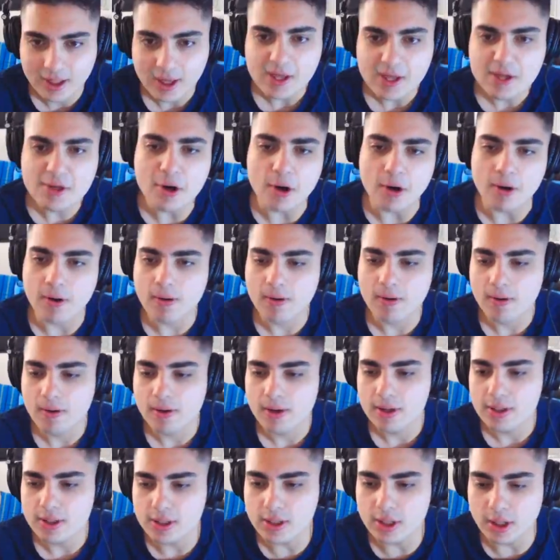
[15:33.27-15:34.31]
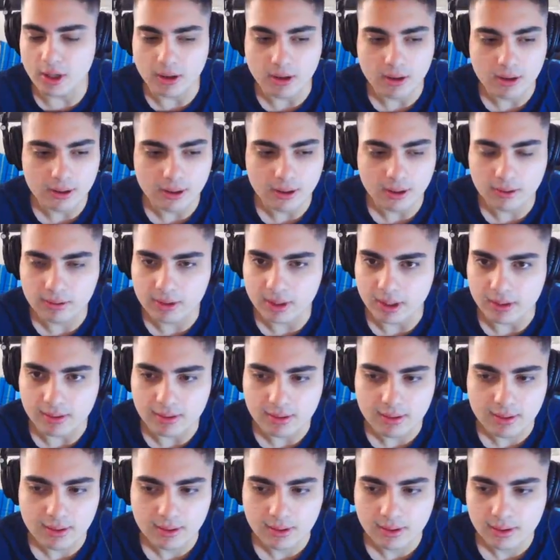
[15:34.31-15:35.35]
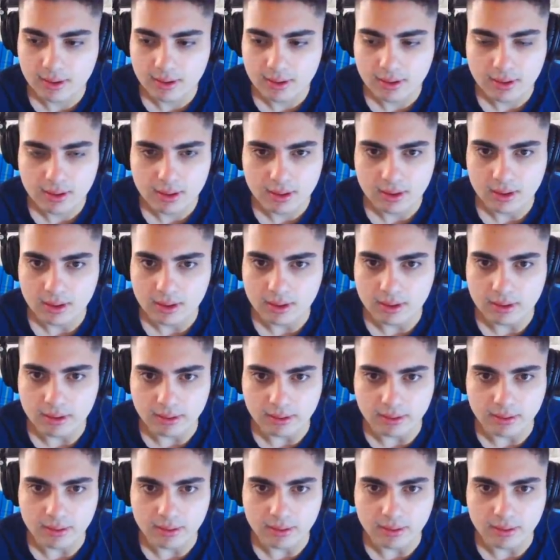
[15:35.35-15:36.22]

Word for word: No. No. Oh god. No.